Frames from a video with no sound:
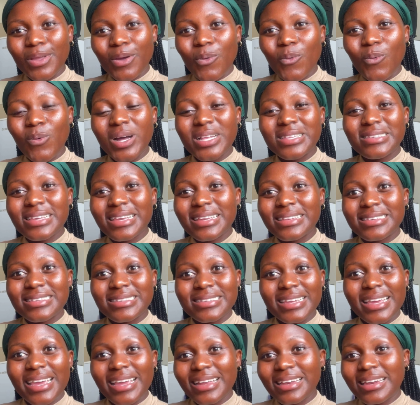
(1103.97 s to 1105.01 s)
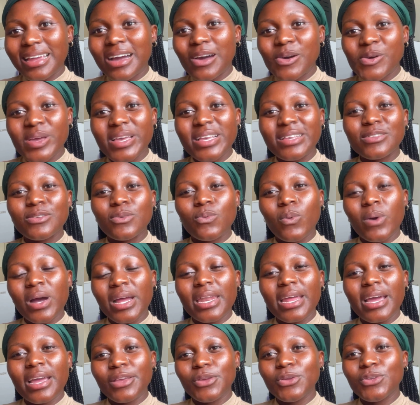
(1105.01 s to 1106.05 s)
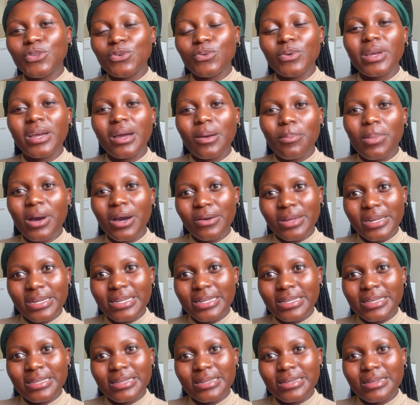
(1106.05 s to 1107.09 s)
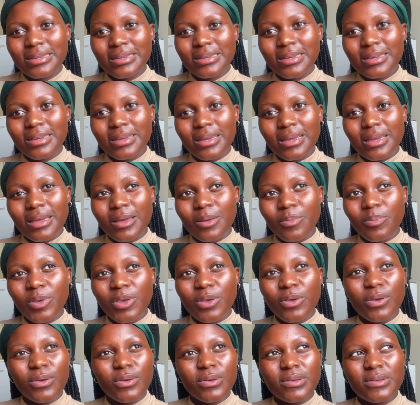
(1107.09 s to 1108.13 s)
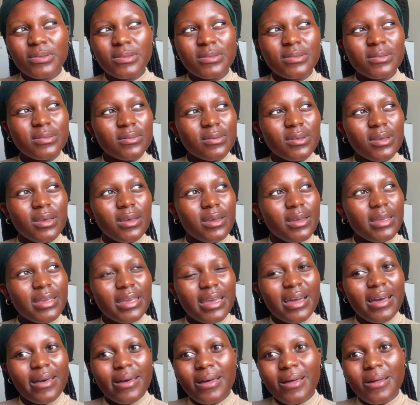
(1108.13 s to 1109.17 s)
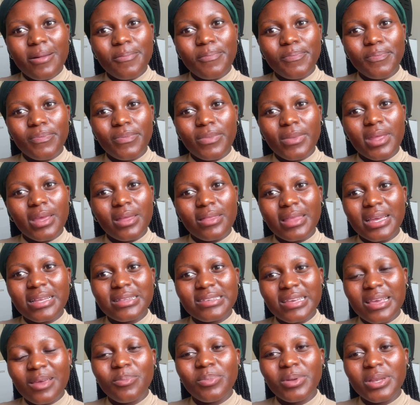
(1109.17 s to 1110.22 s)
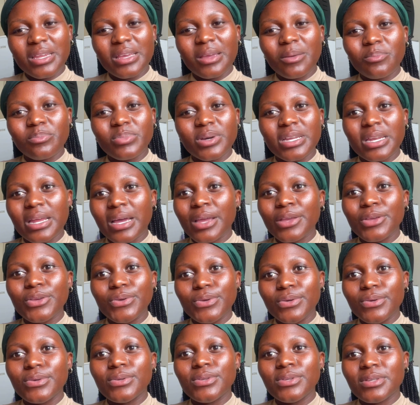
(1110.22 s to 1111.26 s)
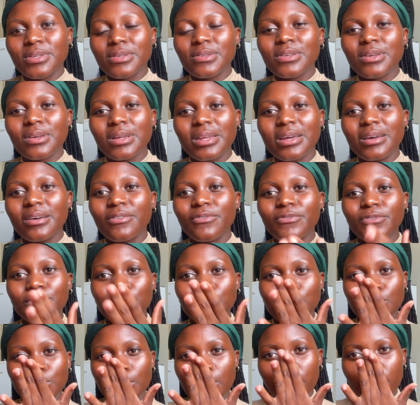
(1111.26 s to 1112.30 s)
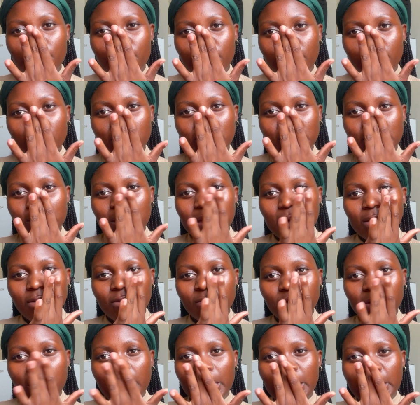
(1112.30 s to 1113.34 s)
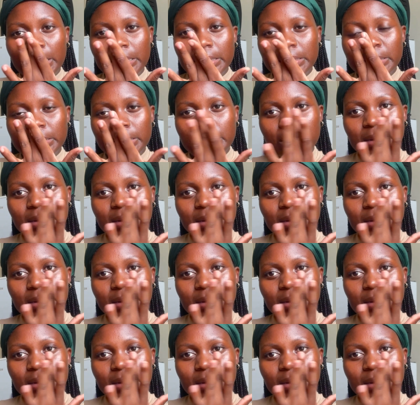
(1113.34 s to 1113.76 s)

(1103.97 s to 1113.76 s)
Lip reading: What's at stake now is, what are you doing about it? Because yeah, that's happening, but are you just gonna feel sorry for yourself, and